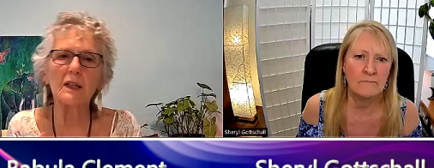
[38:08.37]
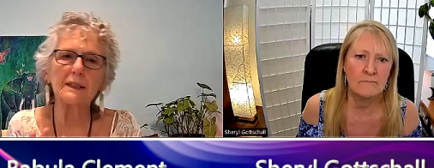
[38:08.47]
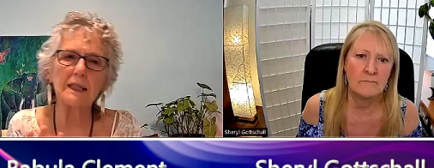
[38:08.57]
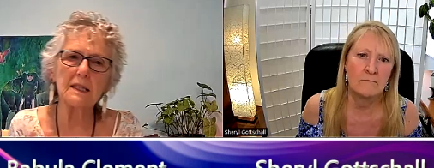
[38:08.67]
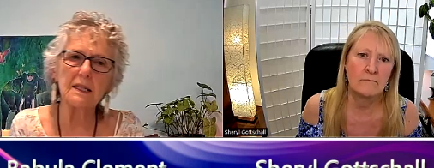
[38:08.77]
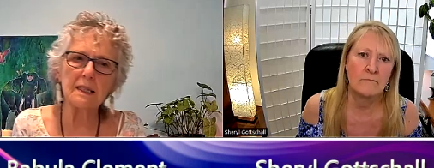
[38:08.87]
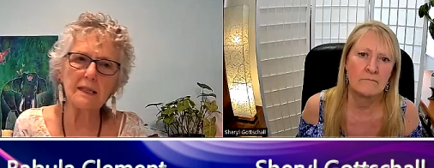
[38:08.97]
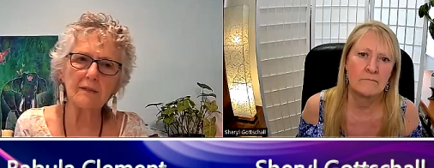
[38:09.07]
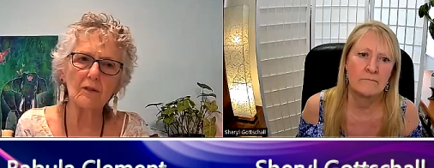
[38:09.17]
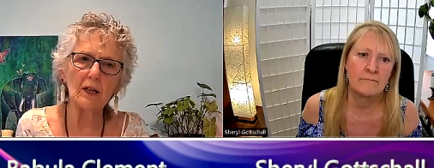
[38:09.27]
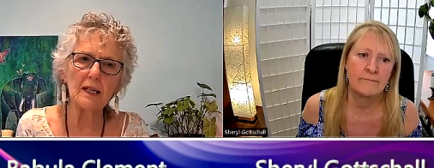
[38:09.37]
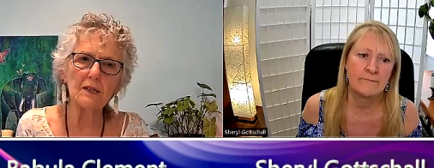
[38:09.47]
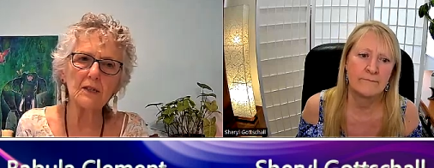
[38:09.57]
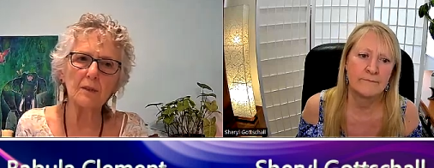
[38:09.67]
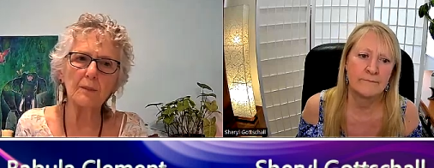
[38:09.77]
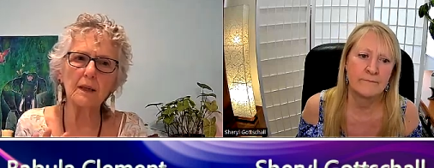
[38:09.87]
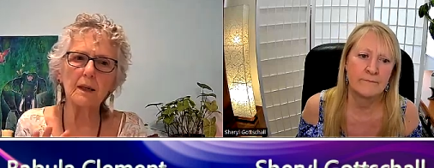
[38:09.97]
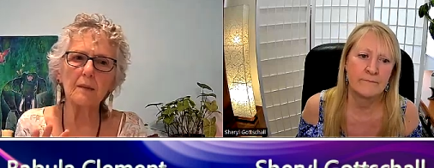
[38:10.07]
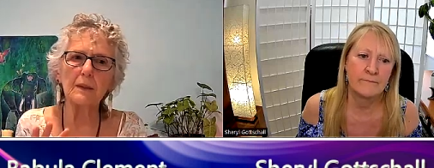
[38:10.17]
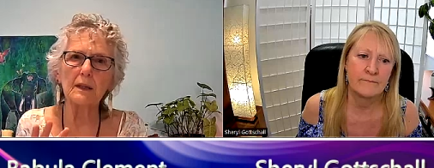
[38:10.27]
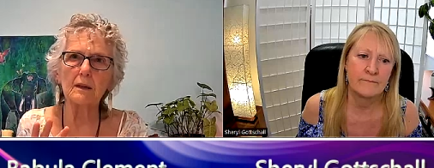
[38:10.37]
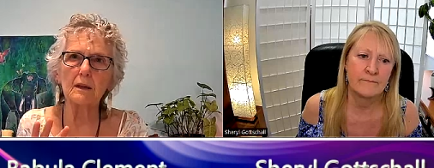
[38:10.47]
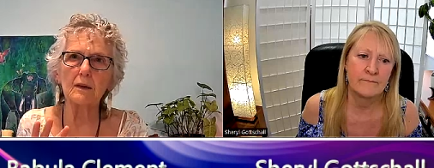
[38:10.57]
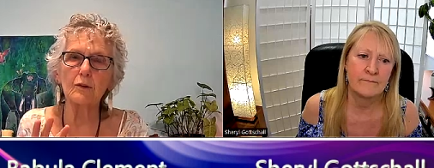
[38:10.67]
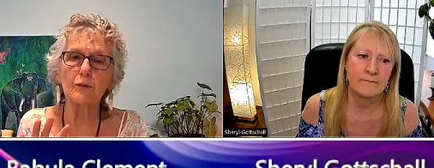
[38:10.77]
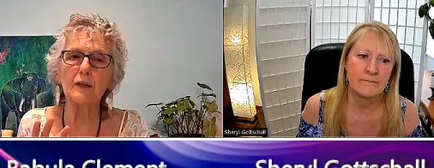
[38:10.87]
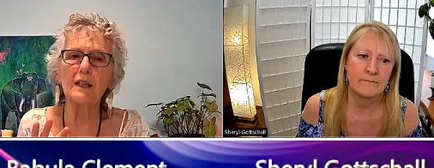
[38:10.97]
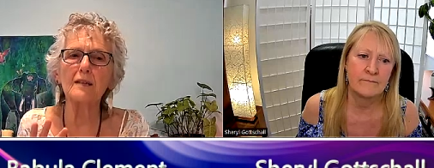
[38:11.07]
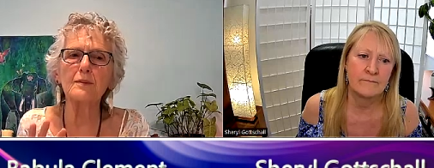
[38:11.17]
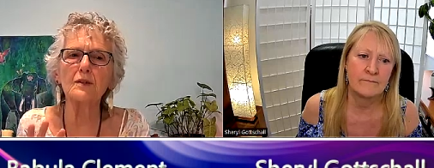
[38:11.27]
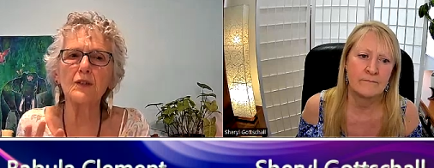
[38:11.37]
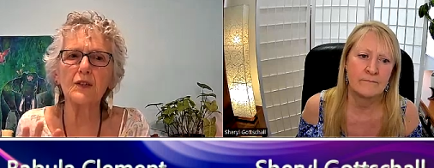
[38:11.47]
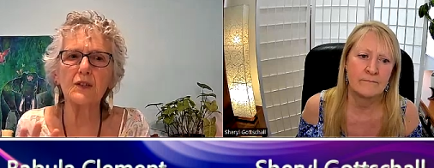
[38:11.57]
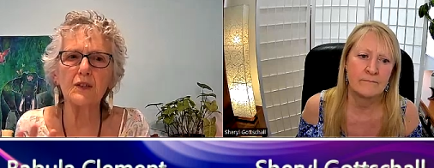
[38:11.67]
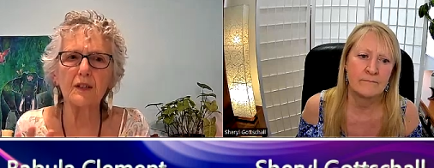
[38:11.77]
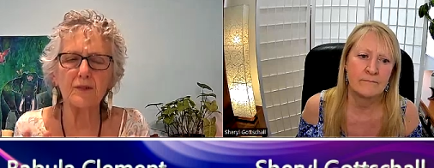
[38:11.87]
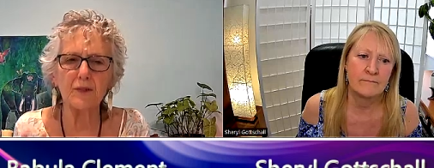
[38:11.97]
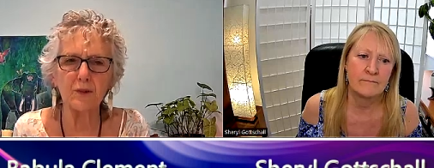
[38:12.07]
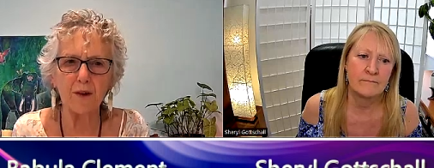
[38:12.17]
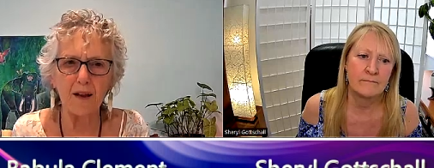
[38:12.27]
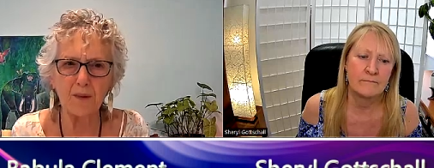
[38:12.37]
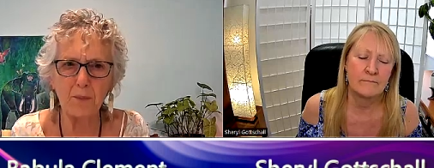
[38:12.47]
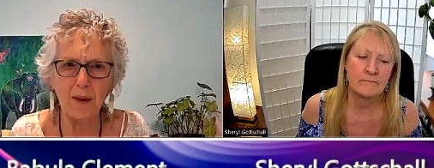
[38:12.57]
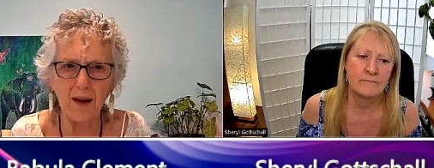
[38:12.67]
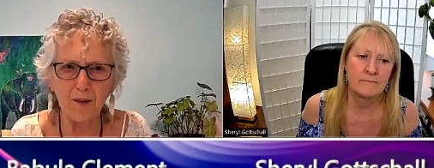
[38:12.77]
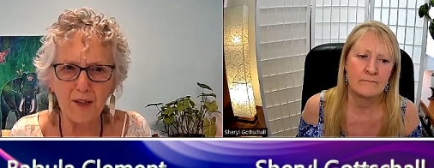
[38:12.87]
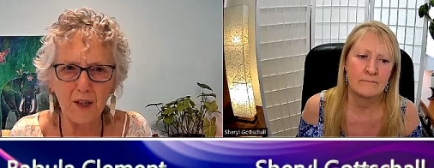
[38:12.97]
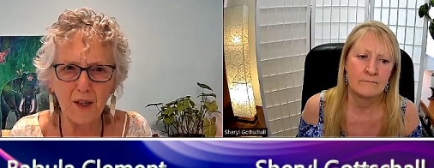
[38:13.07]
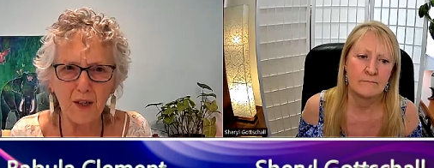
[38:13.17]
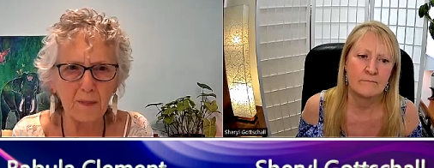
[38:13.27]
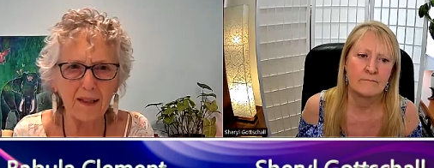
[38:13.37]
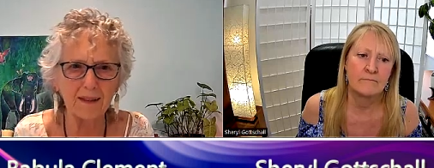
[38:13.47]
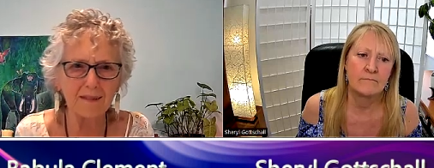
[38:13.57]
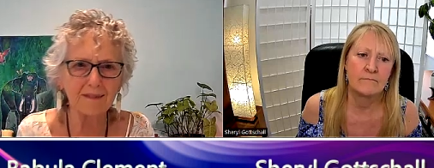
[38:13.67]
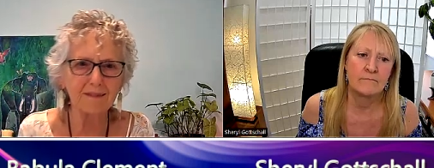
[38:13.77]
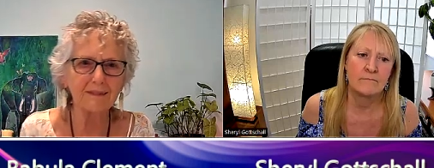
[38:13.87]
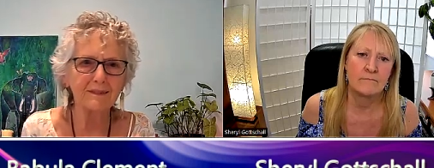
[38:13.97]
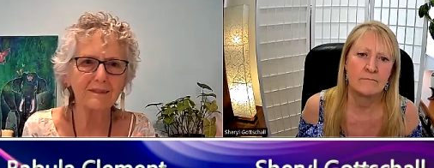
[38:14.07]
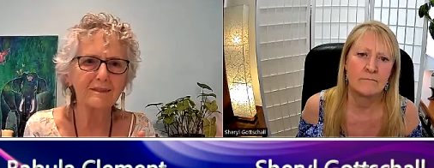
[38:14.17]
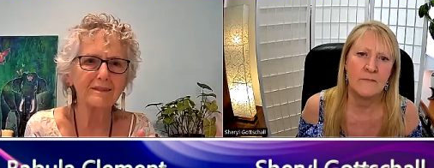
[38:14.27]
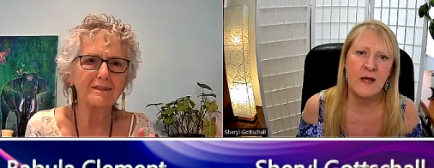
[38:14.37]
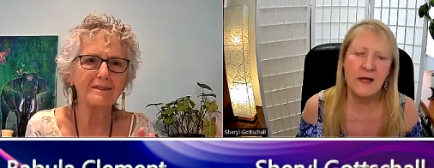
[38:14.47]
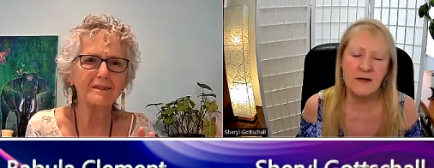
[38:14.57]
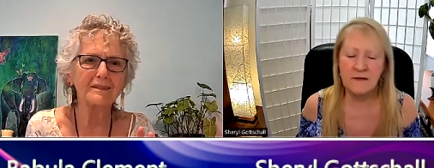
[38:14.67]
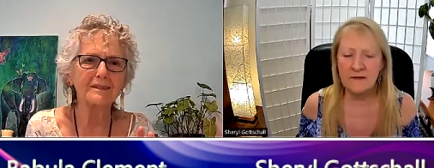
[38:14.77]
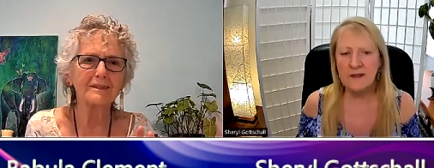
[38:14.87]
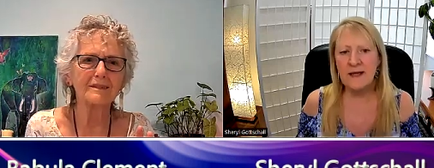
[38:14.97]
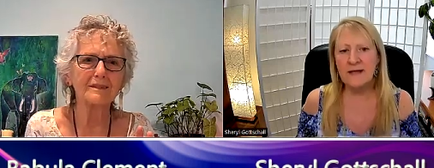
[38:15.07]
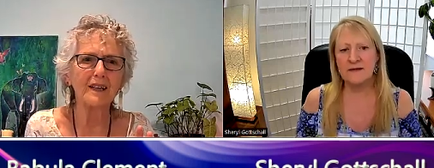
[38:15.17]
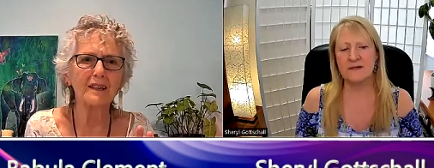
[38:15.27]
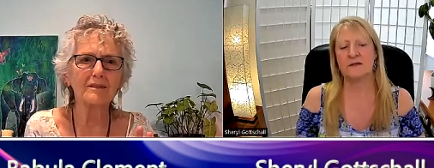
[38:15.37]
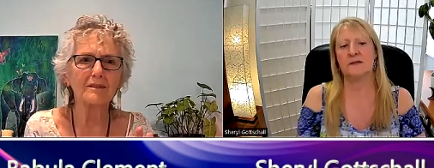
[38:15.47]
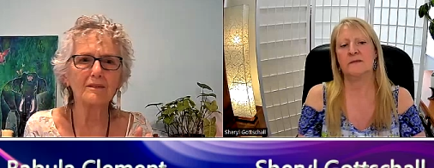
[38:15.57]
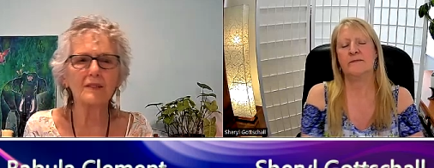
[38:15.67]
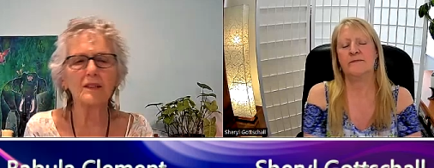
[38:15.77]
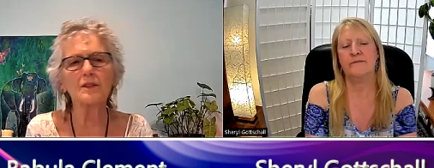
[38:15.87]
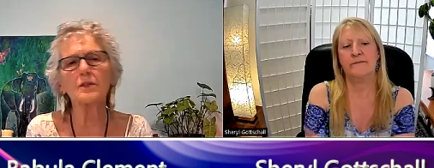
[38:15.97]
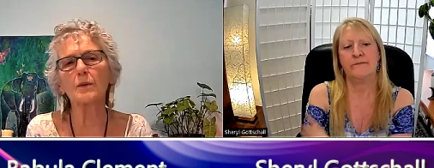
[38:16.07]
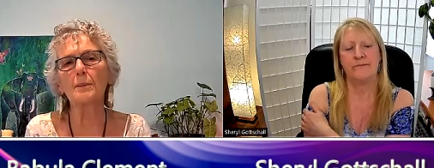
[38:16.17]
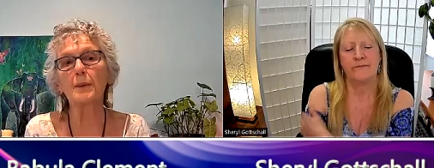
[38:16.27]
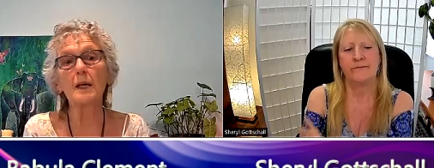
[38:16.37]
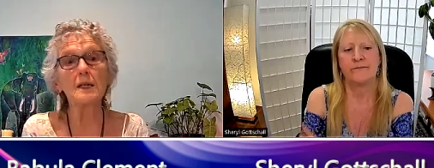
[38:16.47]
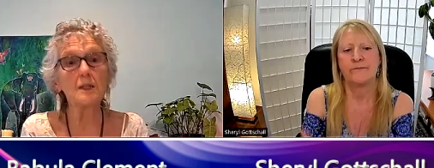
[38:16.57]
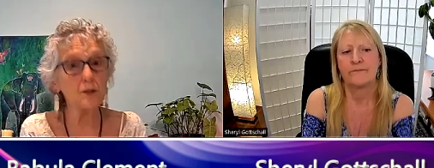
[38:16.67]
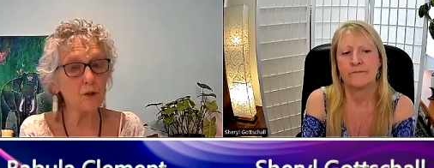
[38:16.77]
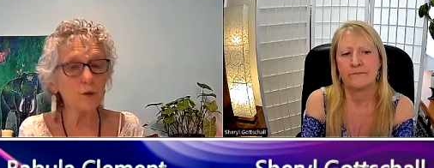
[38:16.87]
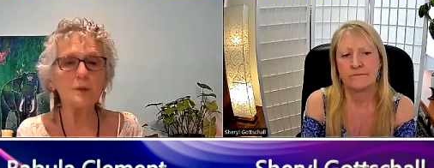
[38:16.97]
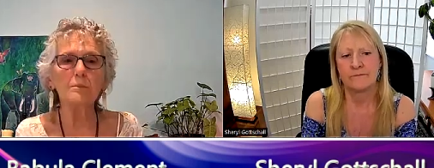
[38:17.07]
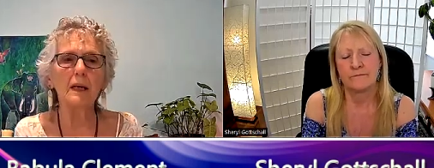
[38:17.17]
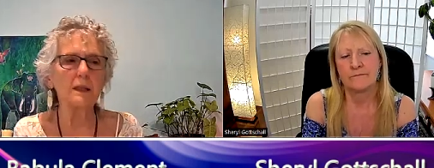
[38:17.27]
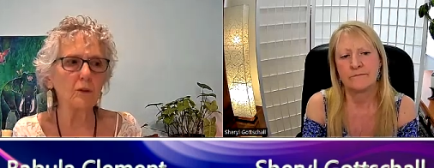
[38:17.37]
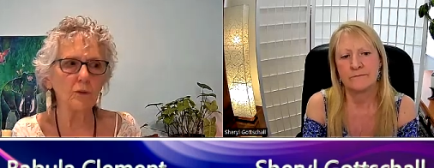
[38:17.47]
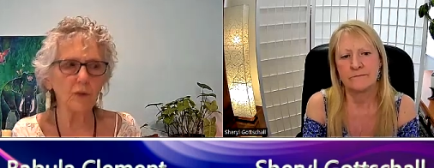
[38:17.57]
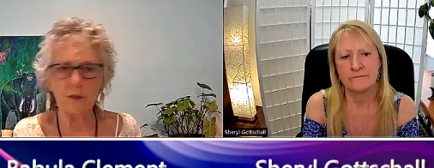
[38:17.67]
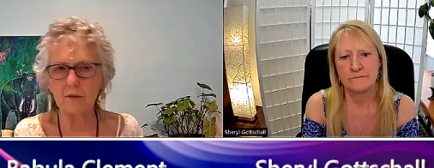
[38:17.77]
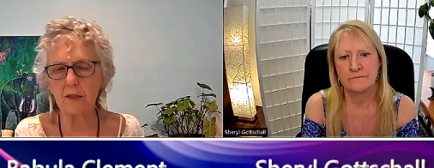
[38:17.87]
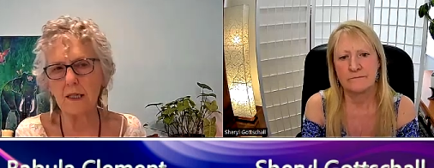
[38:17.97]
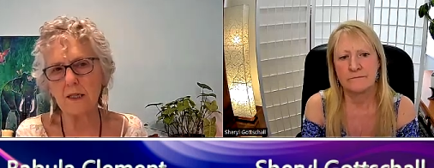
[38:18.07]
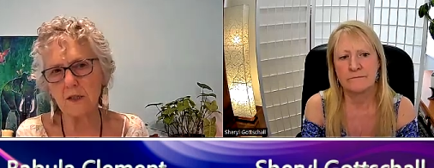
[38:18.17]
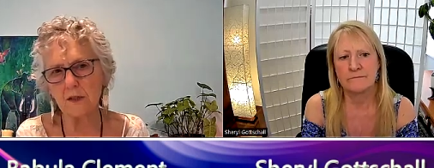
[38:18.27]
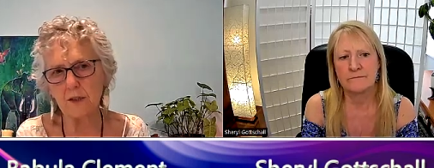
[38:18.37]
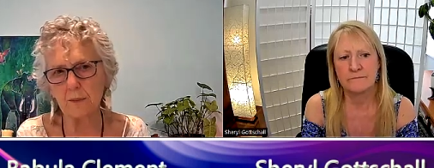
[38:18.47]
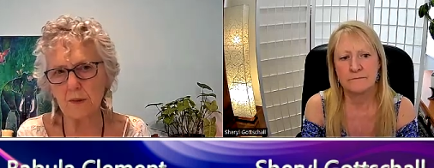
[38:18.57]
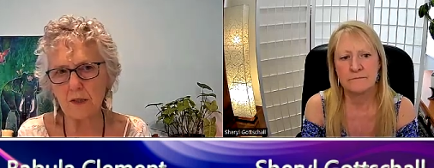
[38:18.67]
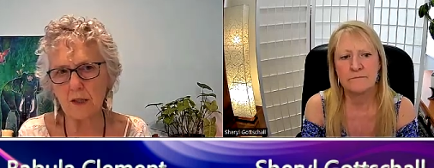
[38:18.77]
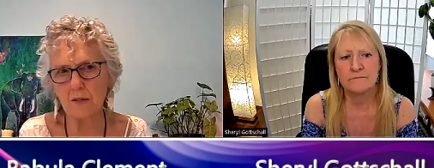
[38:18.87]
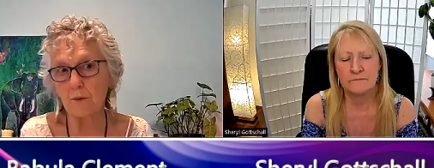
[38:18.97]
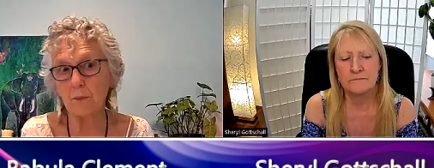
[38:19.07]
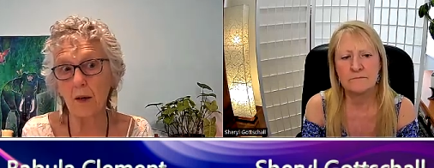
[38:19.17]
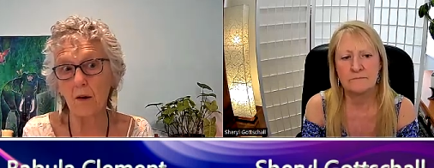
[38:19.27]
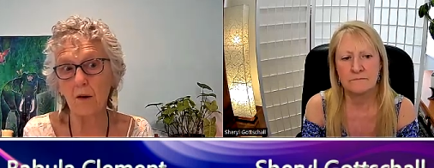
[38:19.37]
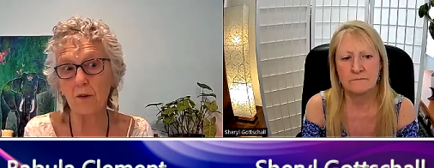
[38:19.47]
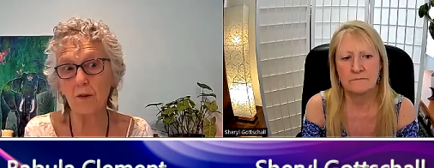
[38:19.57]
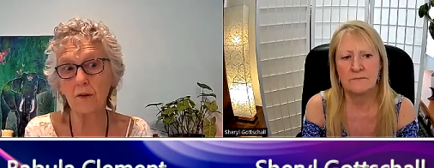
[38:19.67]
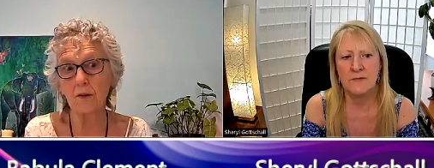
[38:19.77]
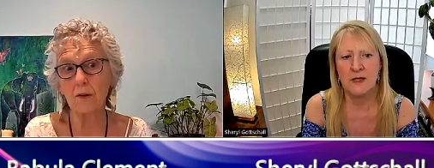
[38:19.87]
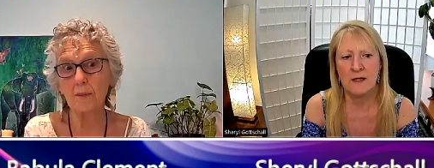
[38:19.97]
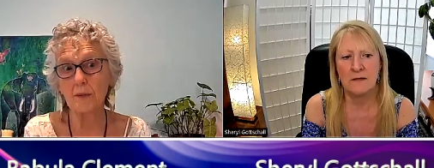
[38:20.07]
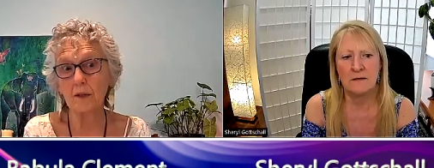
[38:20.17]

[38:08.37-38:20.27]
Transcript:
Speaker 1: like that, the end of a relationship, but it can be an incredible shift around the power dynamic.
Speaker 2: Yes, yes. Right?
Speaker 1: Venus squared to do with money or just the relationship itself or both. Yeah.